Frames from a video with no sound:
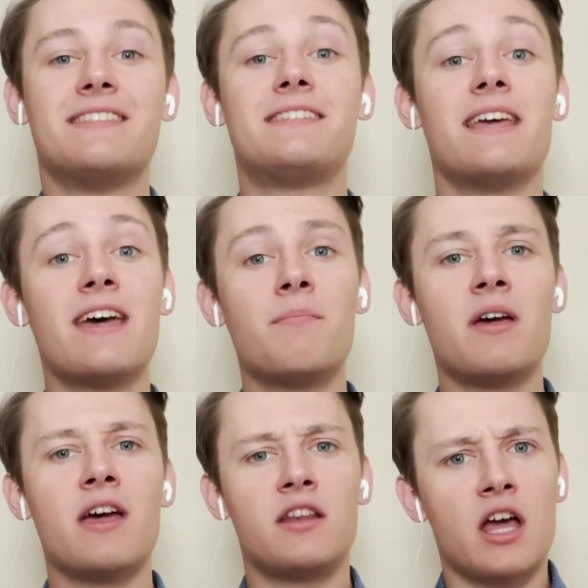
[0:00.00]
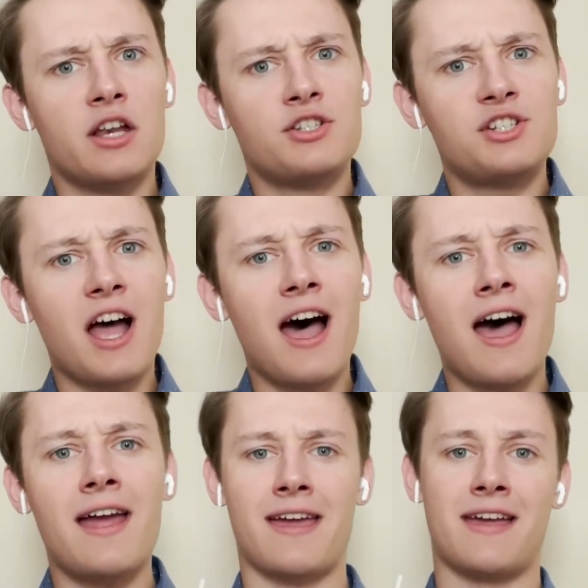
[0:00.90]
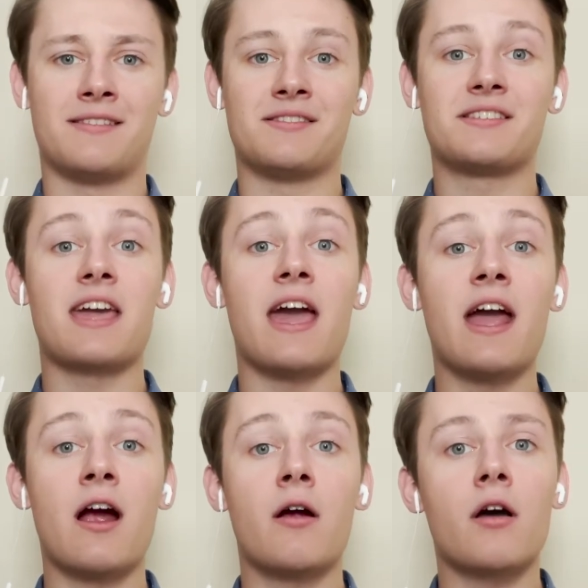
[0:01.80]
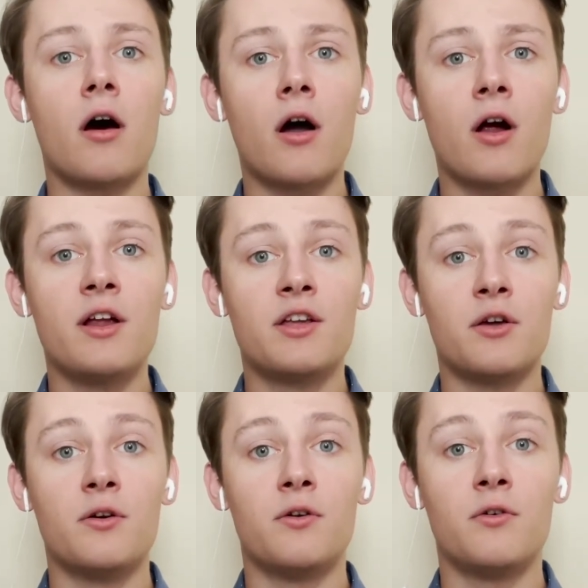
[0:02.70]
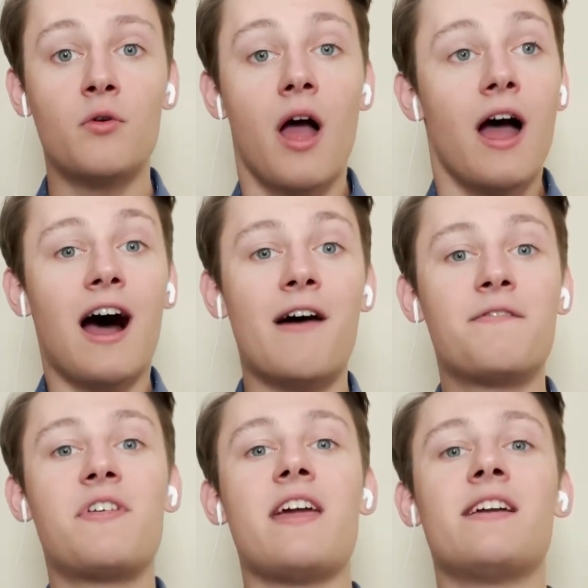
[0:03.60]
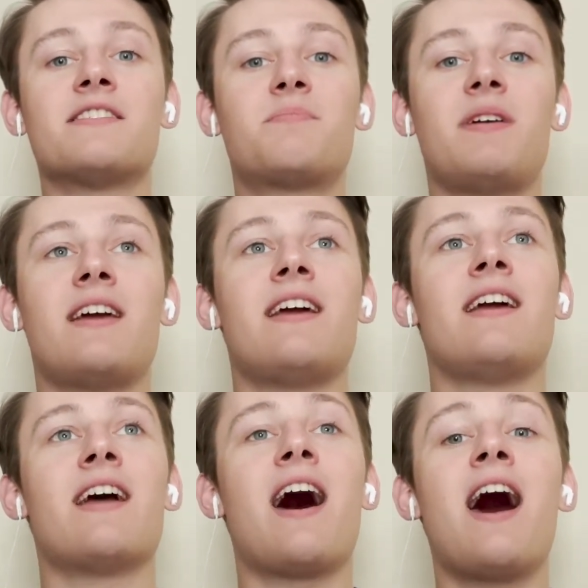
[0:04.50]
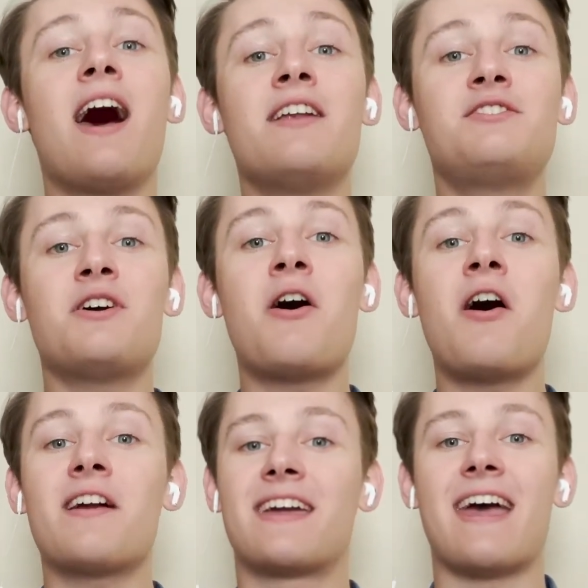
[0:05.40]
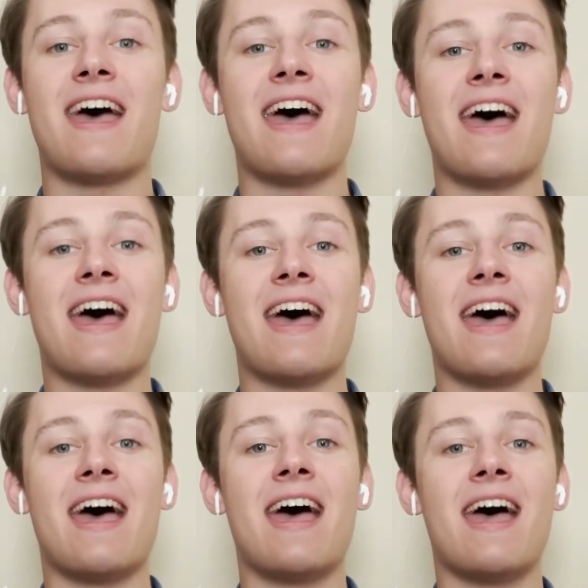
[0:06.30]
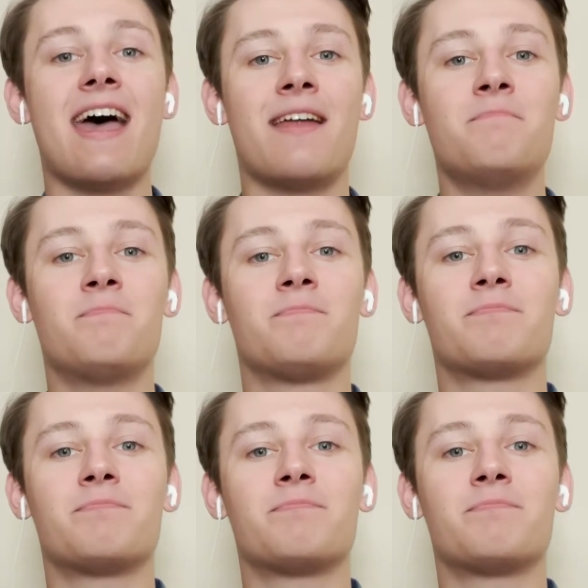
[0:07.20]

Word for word: Timid and shy and scared are you of things beyond your ken.